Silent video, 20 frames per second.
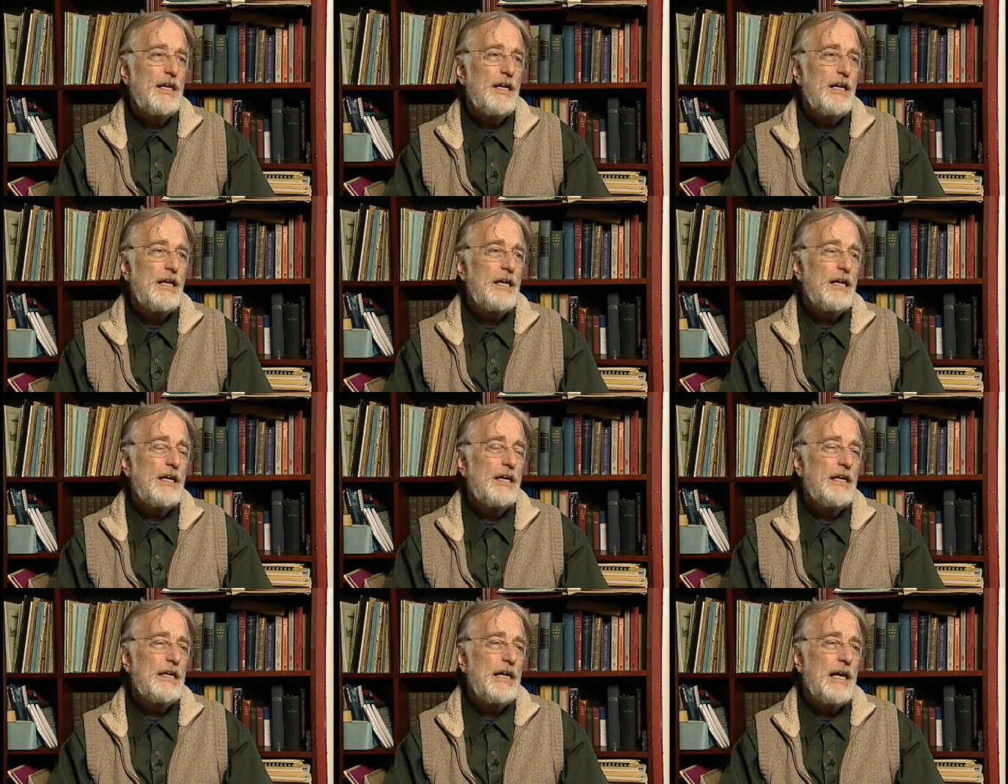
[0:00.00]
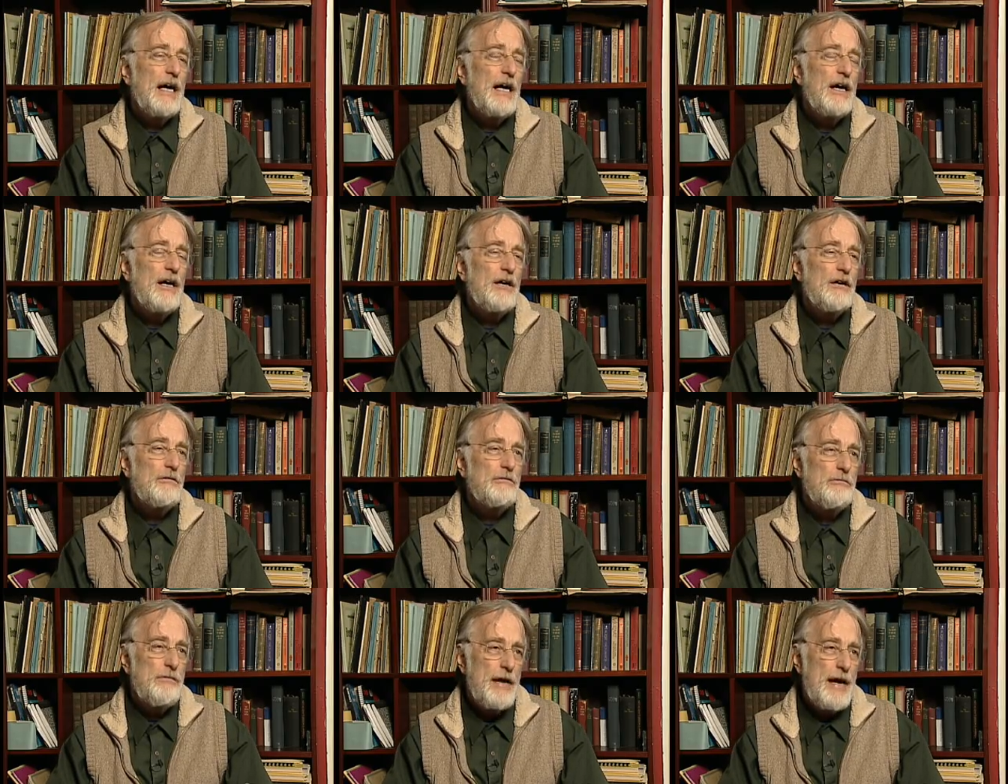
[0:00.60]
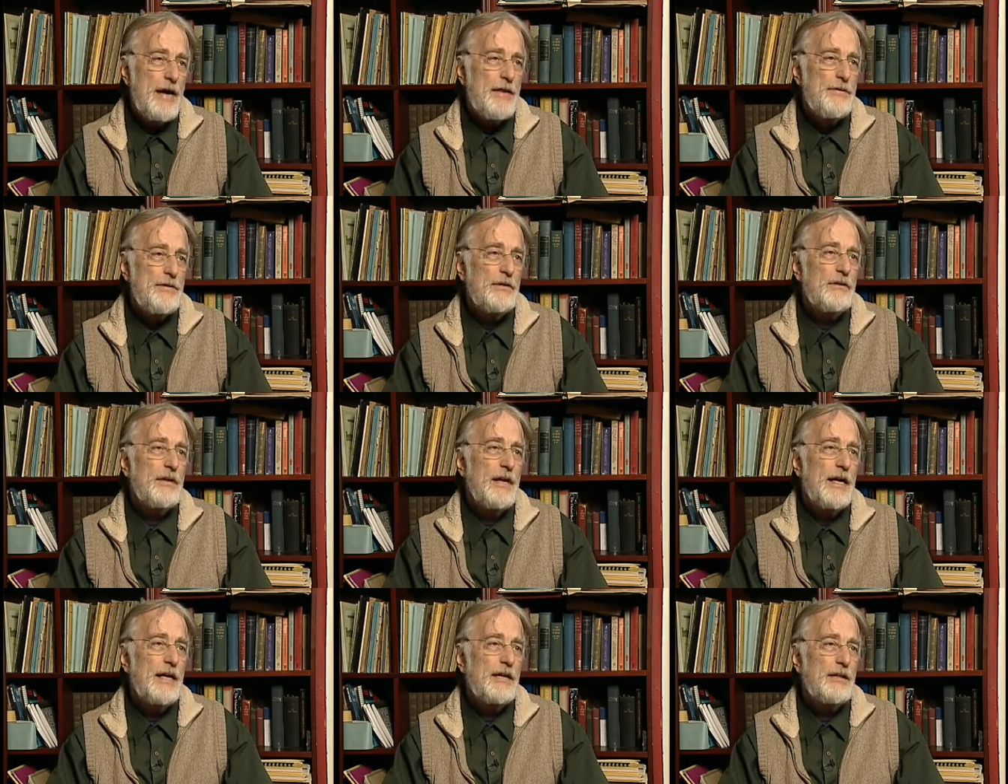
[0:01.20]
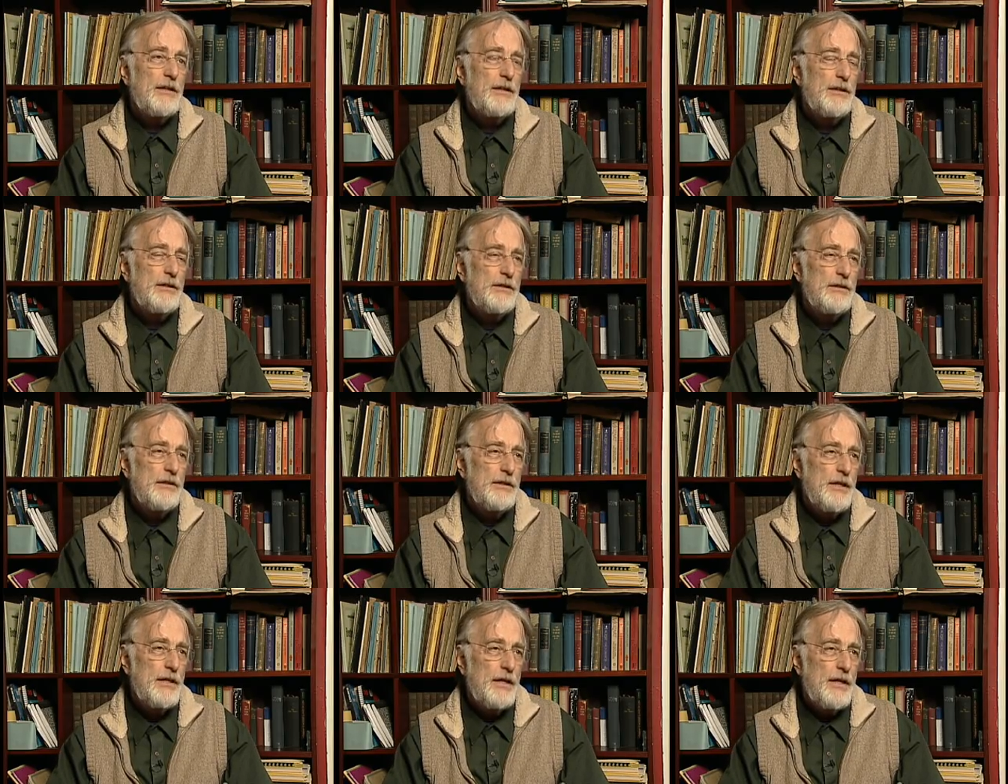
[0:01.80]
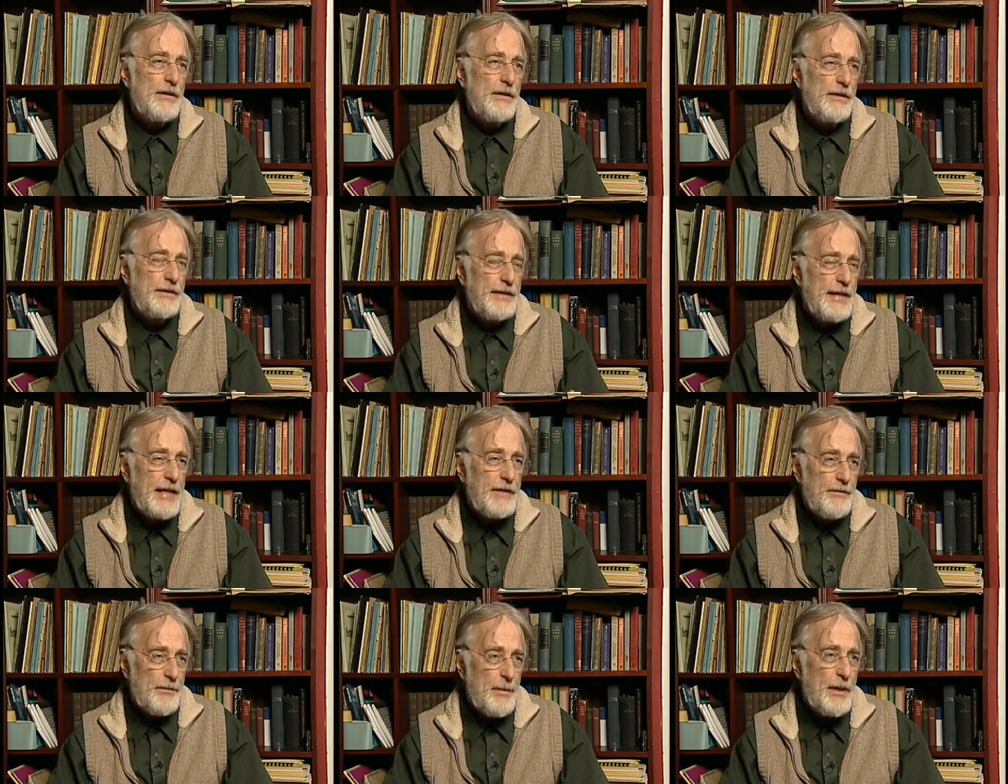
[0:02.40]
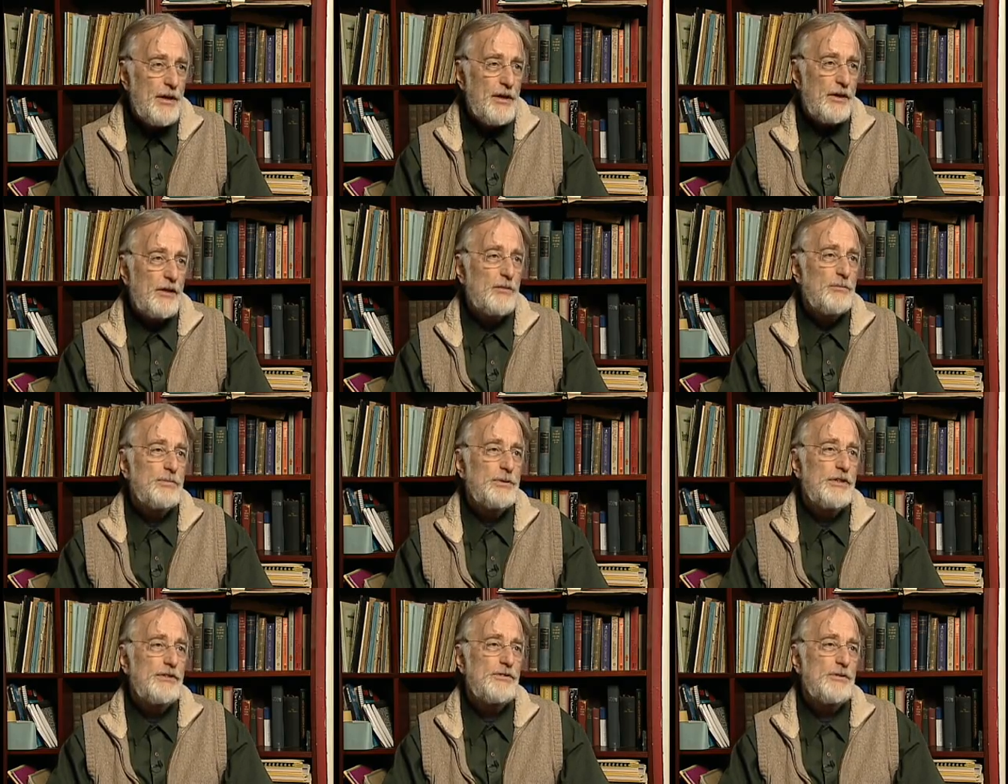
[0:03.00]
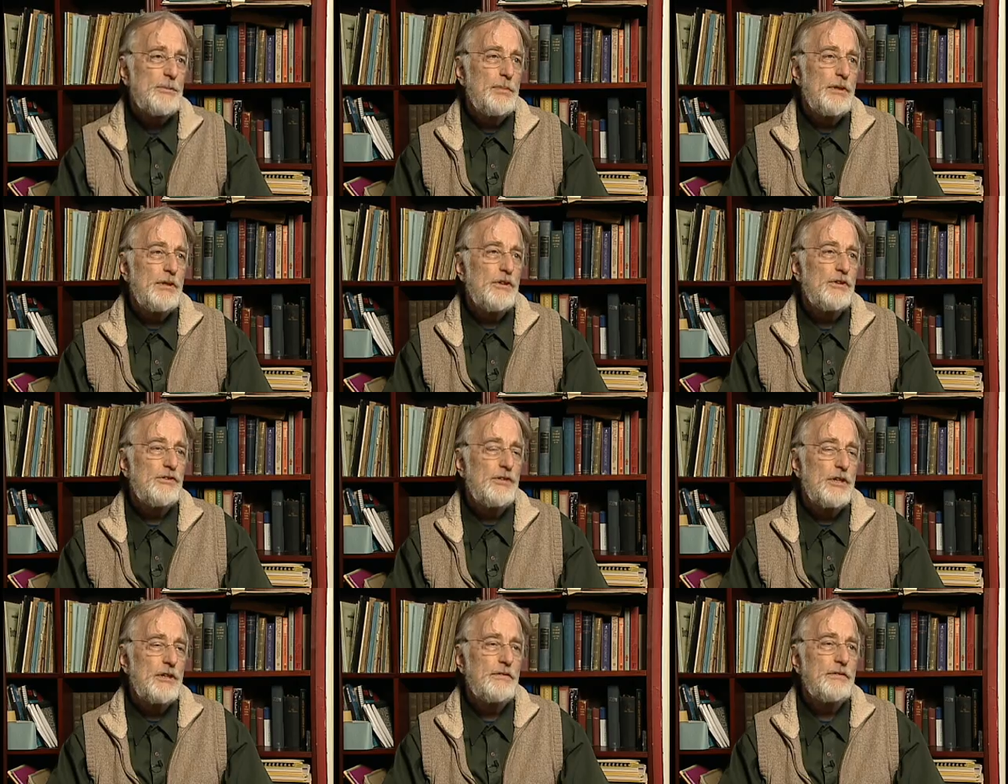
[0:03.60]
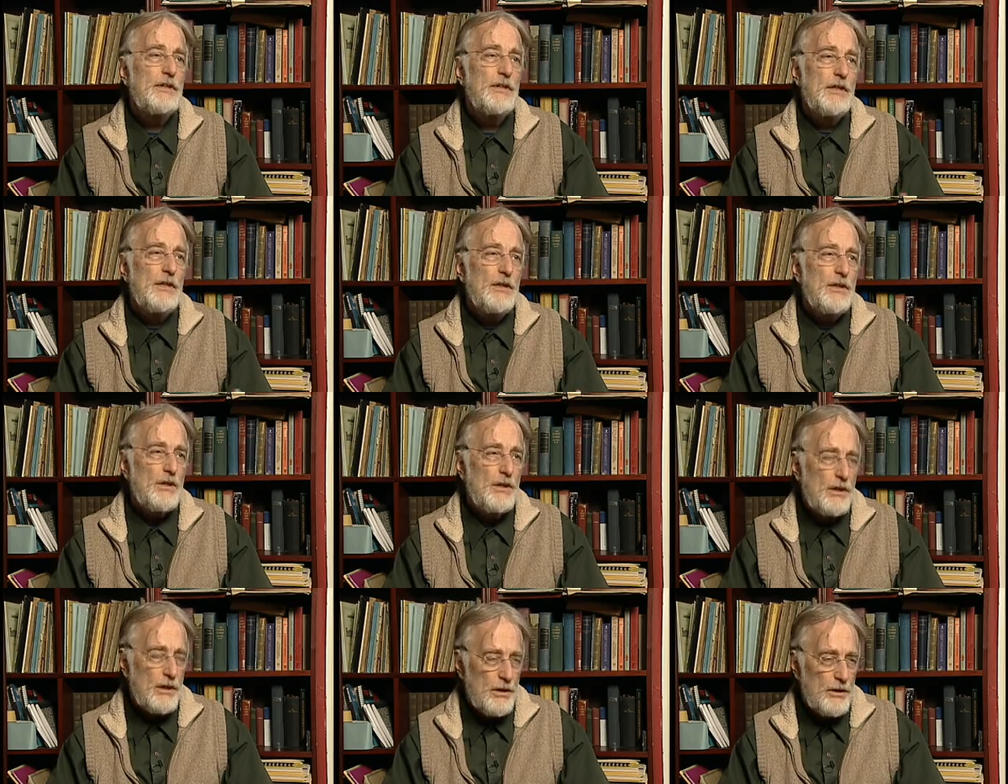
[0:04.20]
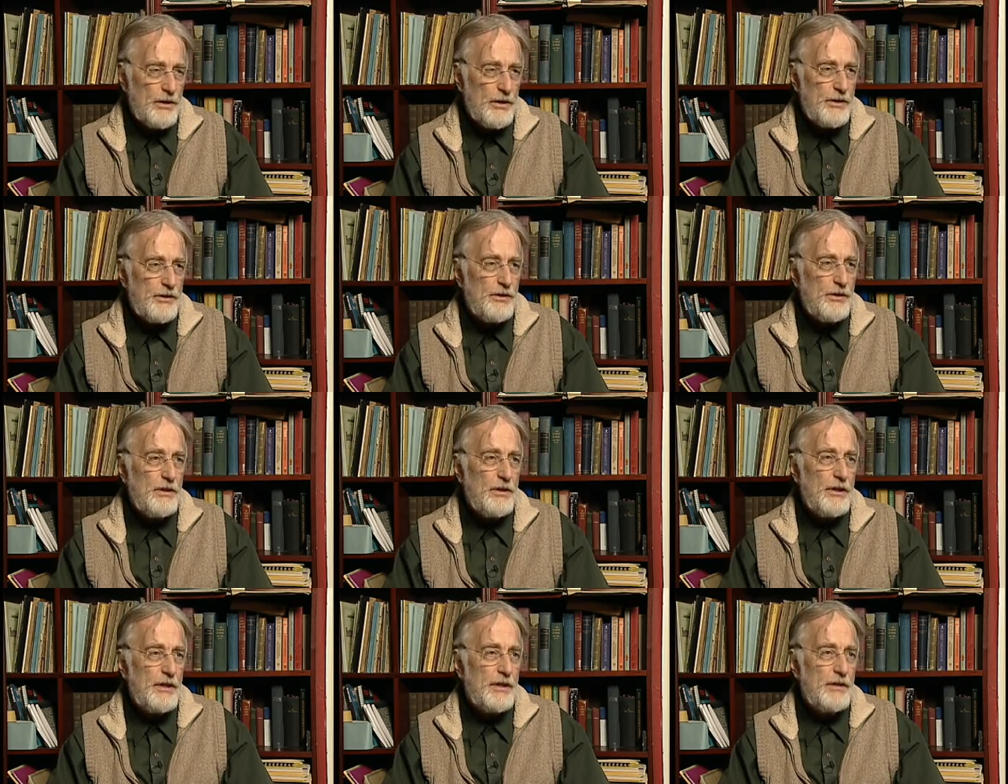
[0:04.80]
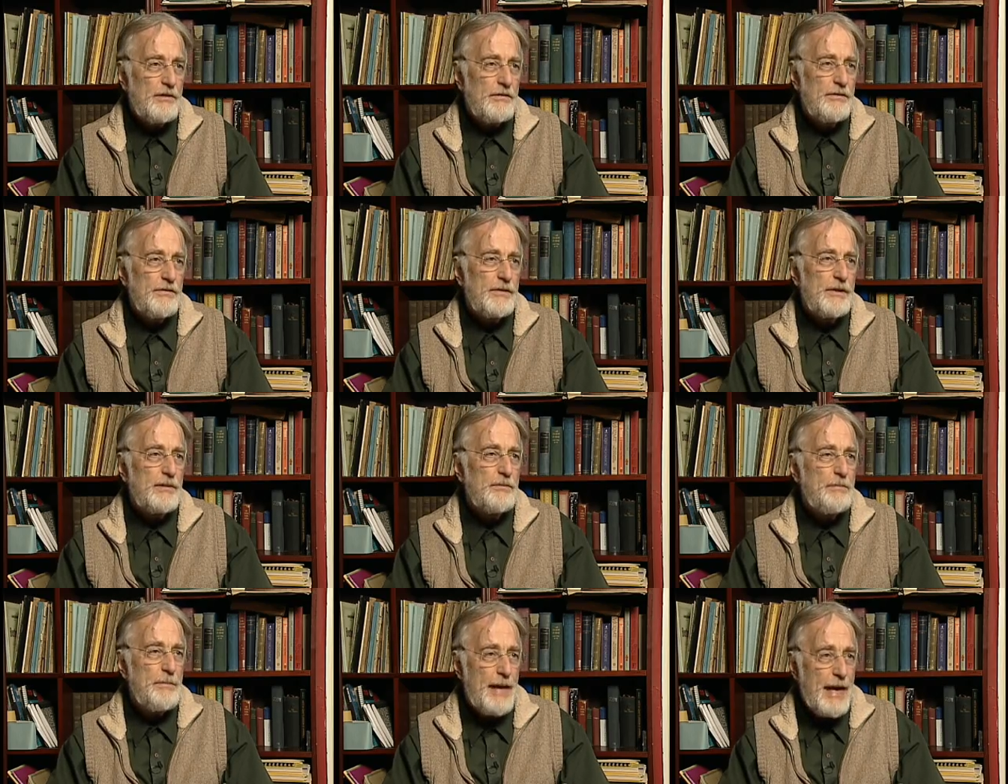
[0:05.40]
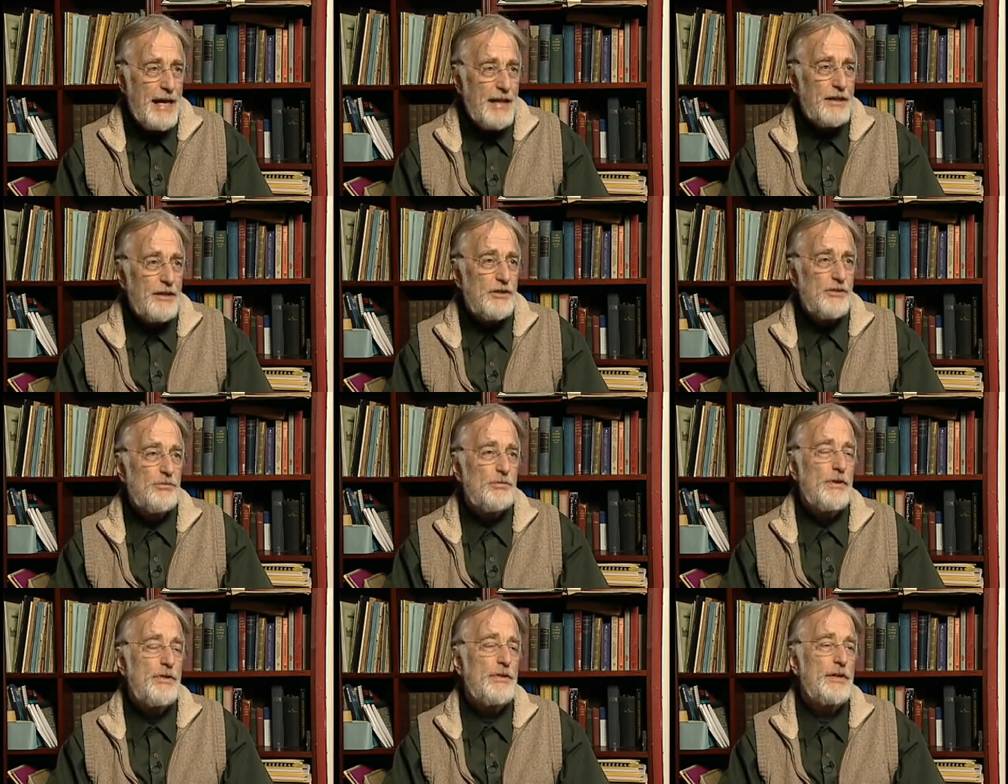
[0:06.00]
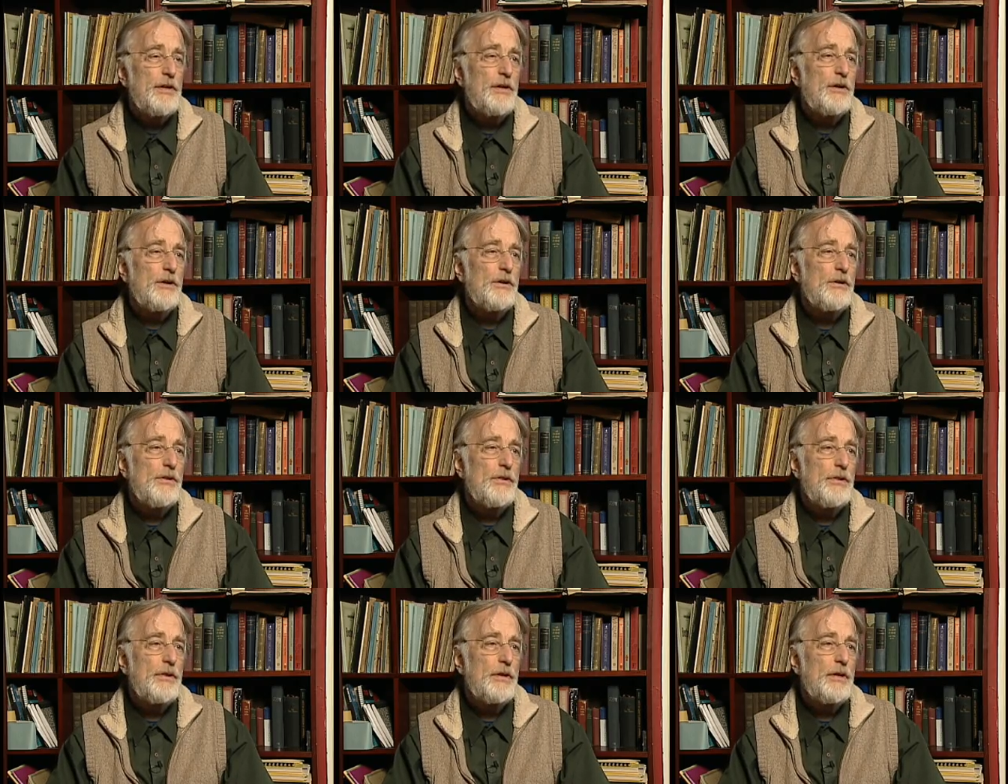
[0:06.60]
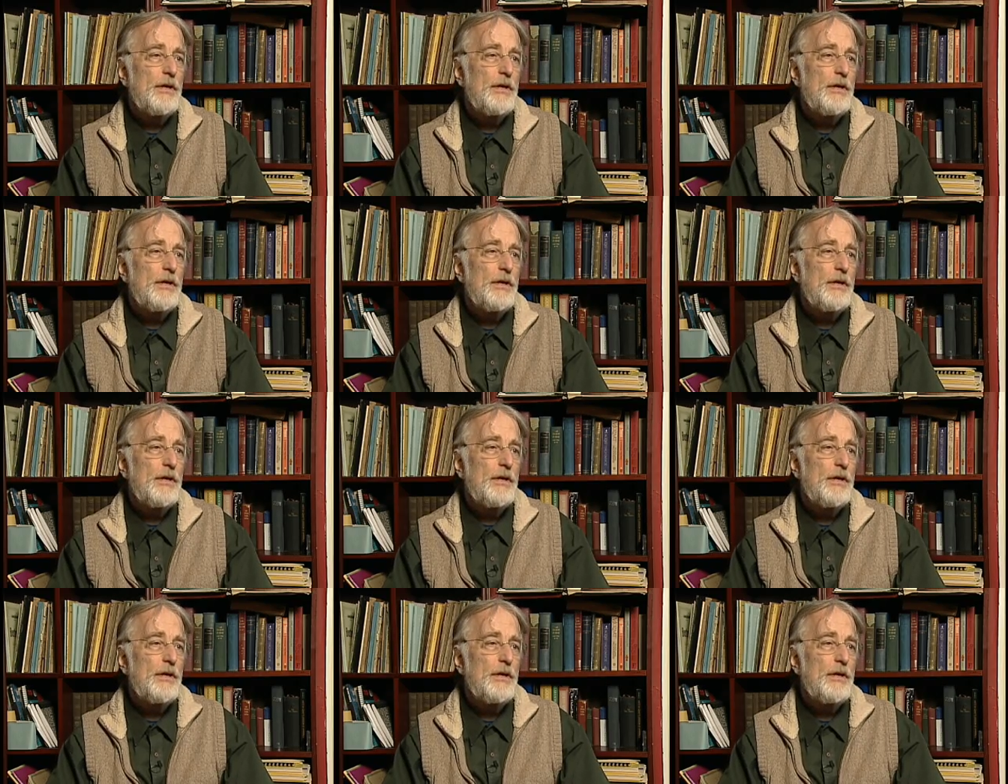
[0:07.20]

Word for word: uh, are rather like the Native American principles of learning to live in balance with the earth,